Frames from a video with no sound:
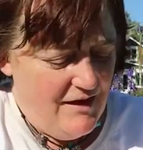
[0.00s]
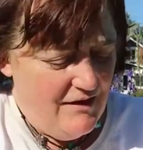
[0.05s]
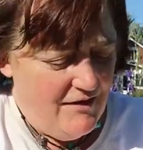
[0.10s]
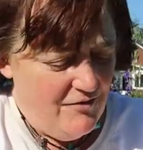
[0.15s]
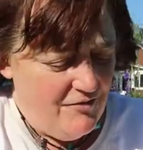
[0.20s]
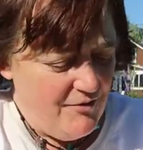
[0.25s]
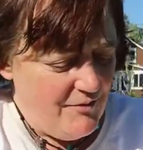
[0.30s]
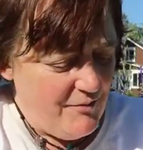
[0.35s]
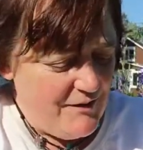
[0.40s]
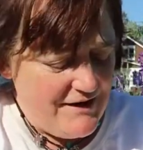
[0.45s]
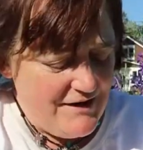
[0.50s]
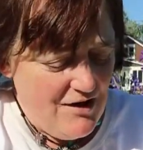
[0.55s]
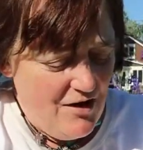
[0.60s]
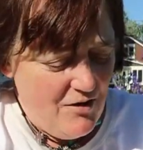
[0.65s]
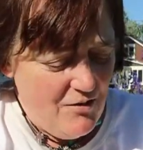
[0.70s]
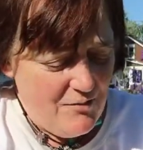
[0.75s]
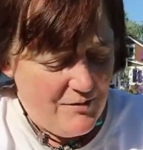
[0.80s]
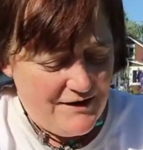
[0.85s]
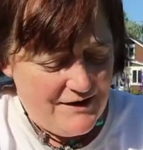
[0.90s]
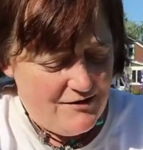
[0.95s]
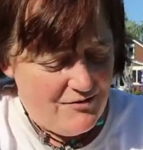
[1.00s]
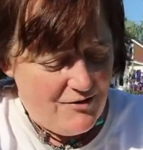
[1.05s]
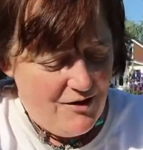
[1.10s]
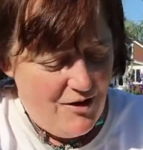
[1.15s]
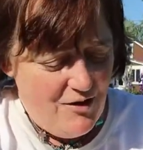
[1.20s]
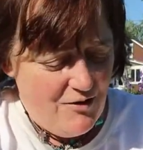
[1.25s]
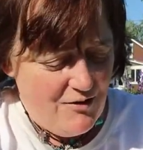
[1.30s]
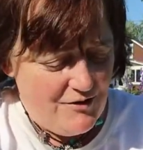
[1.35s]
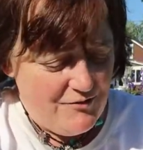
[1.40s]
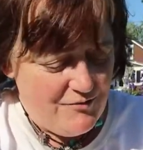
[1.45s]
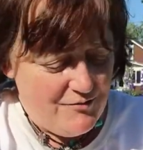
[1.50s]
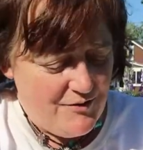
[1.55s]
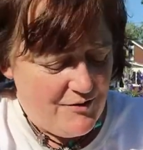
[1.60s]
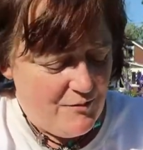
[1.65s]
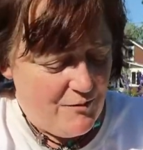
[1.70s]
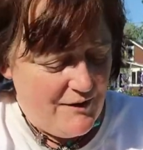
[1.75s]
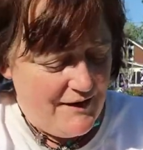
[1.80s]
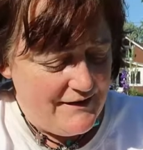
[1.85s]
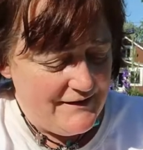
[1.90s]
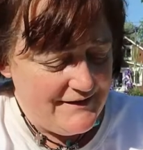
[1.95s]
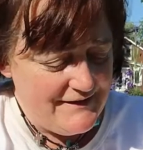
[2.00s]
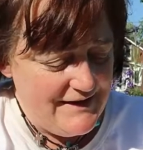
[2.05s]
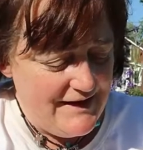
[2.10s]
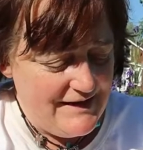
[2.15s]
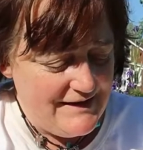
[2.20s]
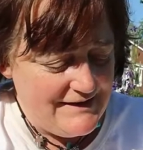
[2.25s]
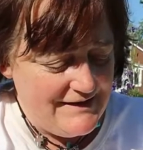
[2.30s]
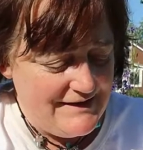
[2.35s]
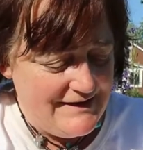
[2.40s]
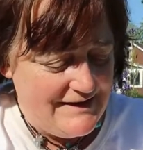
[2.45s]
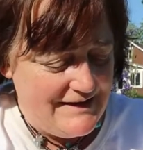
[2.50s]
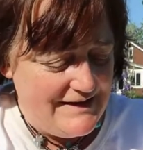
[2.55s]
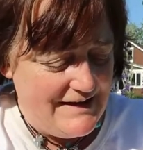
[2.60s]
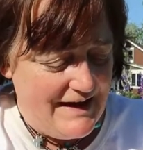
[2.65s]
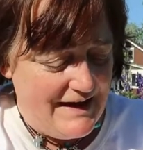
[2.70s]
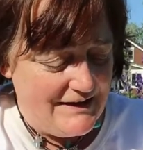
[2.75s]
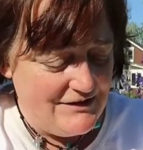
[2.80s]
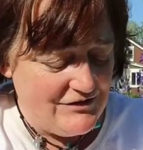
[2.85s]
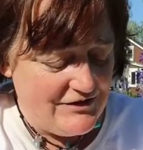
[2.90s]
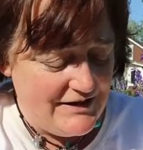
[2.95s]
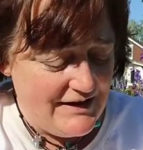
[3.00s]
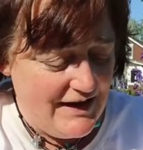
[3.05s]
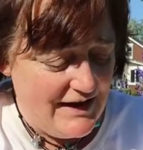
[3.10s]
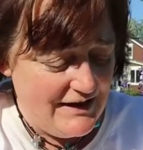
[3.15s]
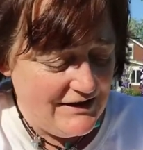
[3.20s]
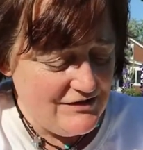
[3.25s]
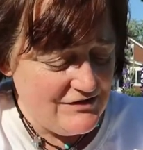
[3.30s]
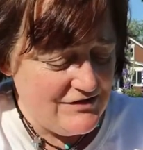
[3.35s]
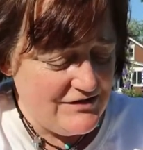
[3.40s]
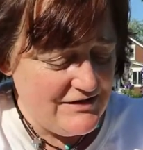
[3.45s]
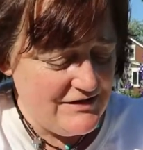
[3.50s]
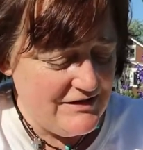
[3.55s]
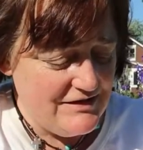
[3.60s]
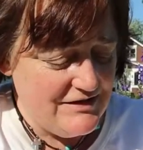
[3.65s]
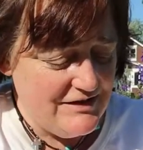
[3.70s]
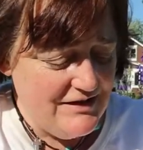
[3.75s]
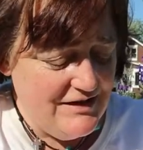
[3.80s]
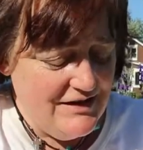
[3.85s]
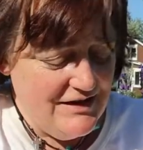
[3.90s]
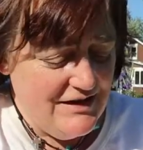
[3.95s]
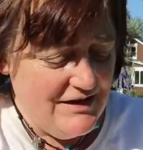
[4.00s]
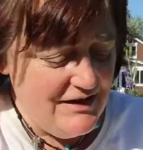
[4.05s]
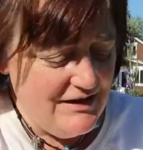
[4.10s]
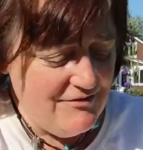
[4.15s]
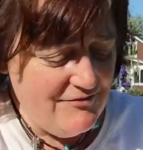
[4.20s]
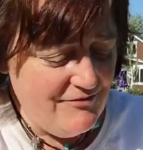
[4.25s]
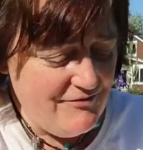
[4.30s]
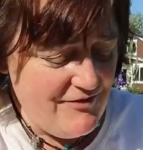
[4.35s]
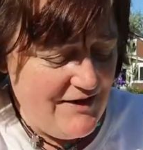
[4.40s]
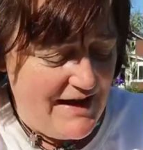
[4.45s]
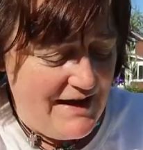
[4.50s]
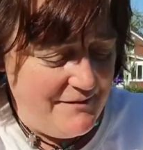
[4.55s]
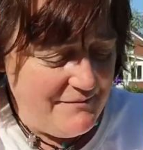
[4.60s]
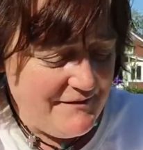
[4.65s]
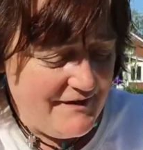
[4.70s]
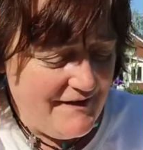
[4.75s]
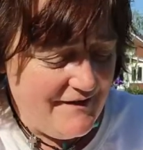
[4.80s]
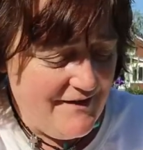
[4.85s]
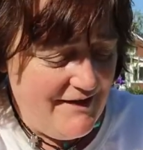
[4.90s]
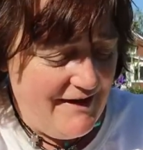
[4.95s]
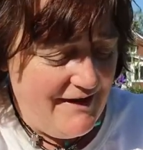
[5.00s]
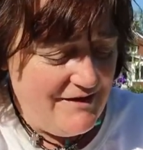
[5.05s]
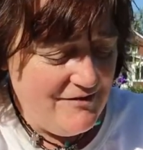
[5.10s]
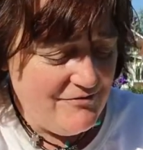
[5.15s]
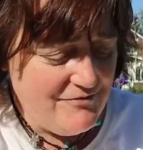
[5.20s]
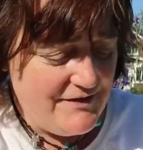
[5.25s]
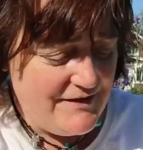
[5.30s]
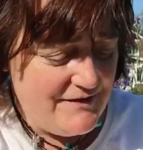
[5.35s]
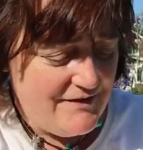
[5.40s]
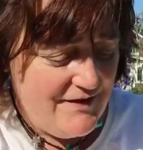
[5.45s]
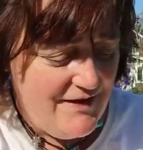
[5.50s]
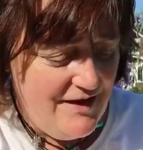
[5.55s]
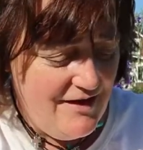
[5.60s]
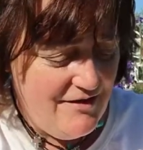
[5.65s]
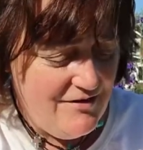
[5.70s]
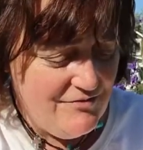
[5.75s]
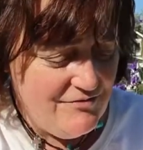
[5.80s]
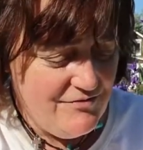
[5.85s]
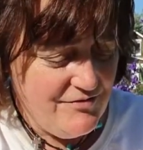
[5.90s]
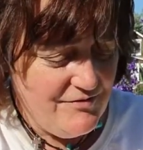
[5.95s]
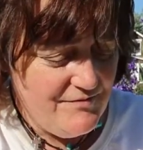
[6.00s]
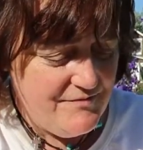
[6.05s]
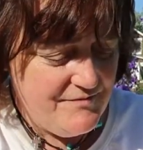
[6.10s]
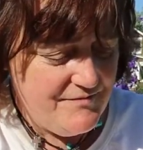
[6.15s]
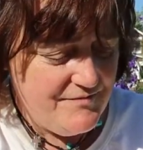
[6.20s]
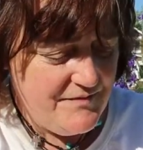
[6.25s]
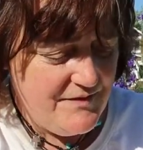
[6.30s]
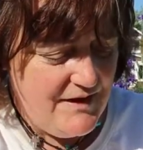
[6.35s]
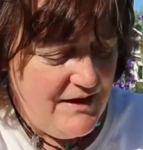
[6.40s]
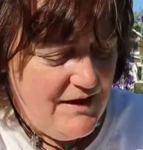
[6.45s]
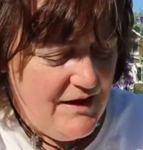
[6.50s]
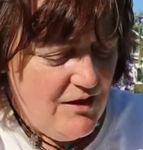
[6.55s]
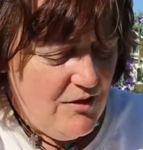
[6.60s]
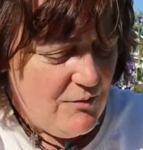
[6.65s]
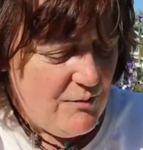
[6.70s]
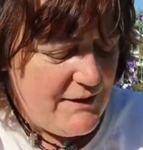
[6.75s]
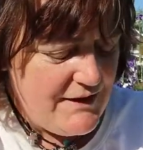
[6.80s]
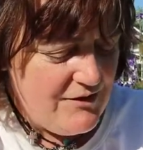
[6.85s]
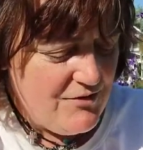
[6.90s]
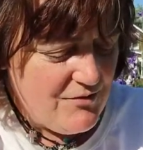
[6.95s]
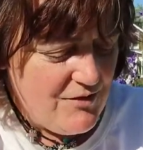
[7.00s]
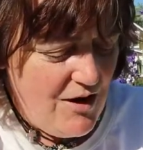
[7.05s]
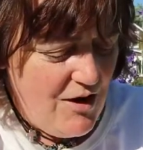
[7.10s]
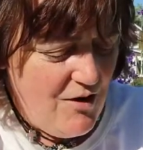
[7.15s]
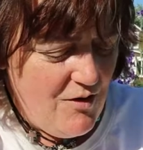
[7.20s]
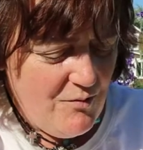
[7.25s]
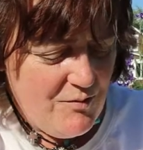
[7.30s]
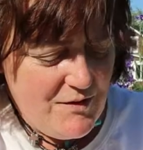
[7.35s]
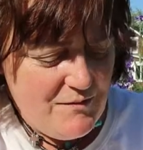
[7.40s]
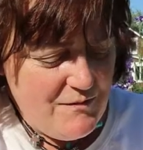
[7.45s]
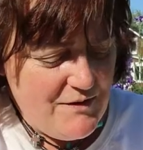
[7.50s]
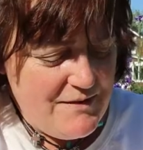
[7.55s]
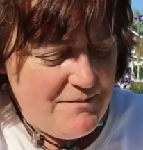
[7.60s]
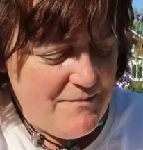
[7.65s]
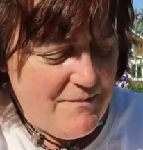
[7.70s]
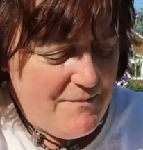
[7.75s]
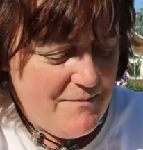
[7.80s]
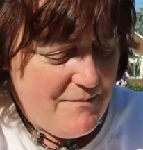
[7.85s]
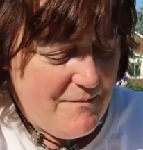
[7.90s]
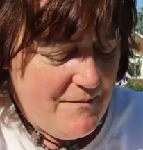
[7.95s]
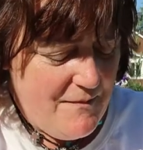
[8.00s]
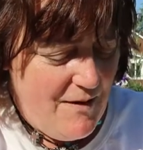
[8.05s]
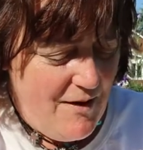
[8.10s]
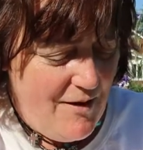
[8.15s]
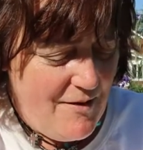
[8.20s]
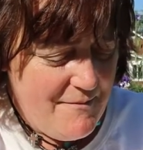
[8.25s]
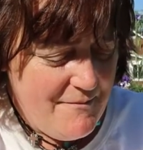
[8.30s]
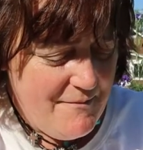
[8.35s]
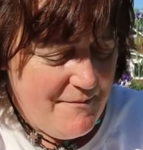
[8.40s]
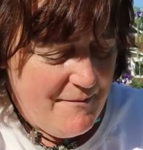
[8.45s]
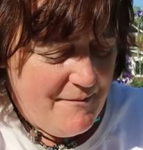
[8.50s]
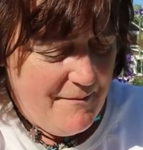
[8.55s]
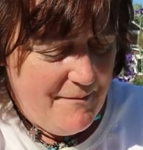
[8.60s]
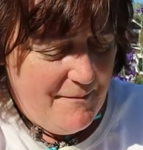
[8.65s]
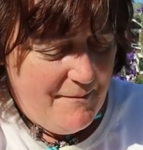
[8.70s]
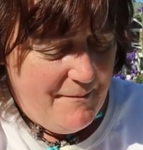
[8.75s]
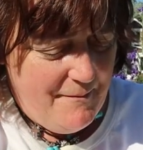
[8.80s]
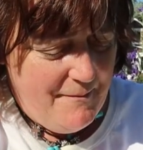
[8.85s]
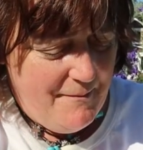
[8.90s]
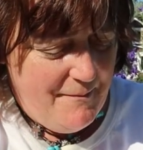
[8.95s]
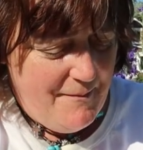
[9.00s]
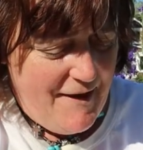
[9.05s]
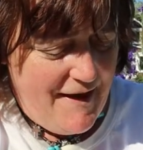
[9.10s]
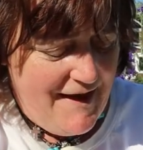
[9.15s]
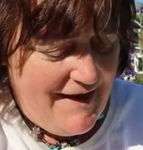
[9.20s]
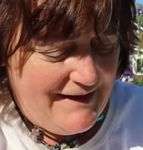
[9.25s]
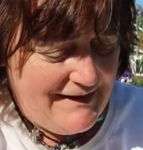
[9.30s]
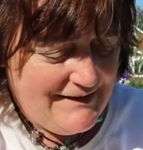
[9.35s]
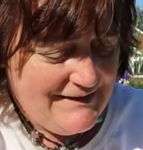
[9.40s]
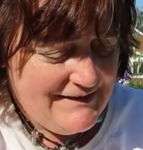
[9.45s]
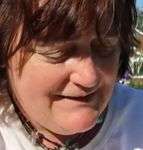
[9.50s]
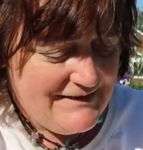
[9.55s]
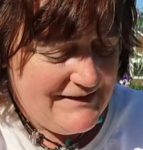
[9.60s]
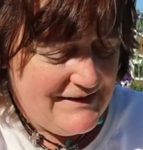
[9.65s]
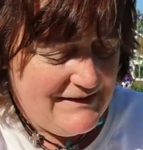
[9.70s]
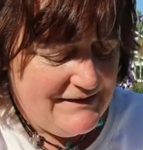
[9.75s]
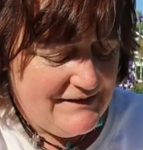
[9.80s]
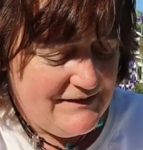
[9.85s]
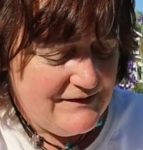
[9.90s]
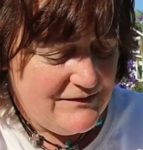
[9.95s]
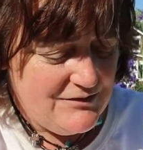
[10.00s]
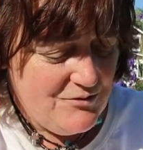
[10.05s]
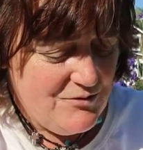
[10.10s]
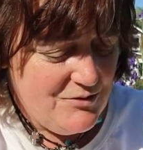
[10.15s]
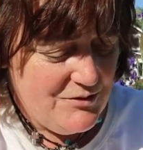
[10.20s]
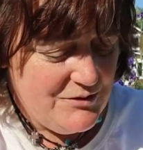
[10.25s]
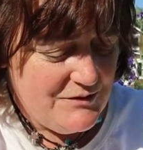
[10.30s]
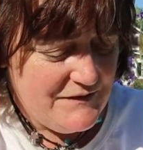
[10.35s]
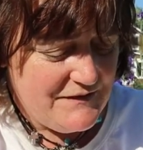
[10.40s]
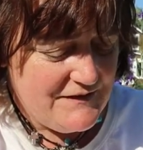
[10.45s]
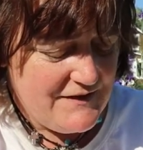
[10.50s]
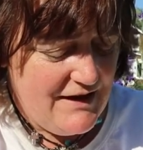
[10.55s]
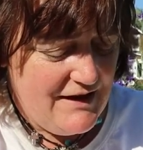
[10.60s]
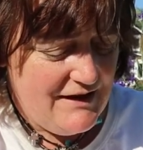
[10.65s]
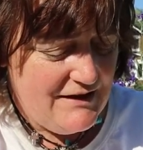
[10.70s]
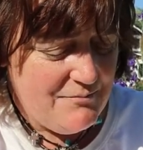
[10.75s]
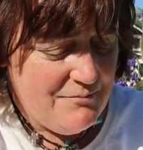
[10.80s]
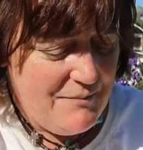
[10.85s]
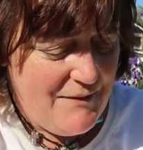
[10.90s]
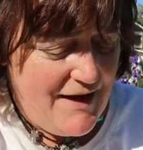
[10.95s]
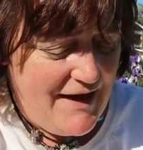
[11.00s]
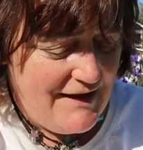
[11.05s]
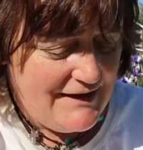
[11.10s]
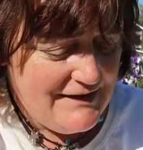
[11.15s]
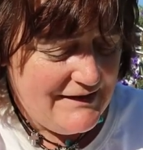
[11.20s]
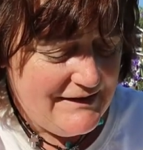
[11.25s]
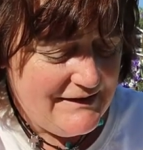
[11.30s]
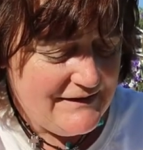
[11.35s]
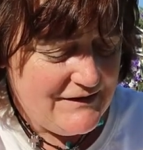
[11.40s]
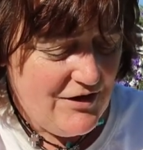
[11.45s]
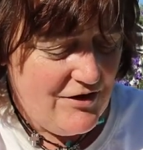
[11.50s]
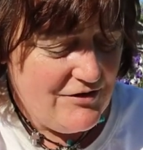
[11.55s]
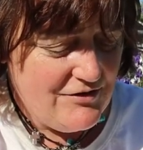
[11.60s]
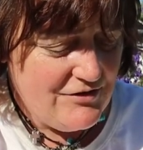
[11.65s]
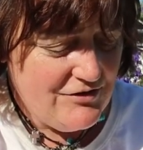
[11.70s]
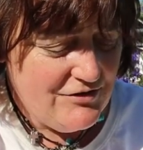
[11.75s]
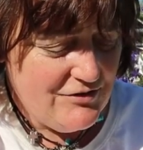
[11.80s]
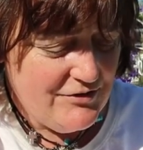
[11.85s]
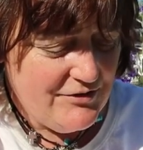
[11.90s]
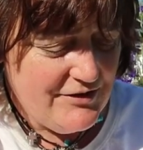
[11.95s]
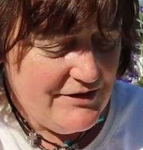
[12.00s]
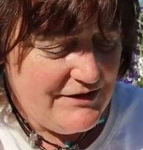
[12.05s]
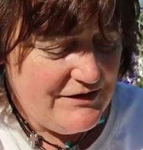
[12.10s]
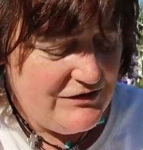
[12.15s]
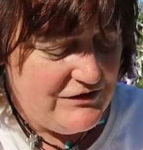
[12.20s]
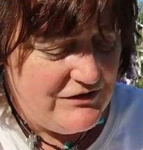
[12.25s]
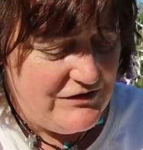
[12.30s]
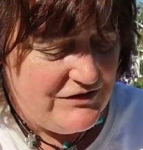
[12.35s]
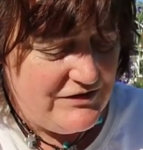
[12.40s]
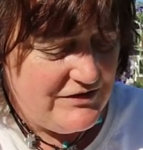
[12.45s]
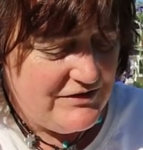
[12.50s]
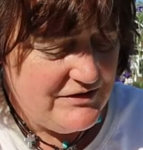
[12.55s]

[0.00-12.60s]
For we know we grow if we're well tended in education, in family life, in love. We grow when our minds and souls and bodies are nourished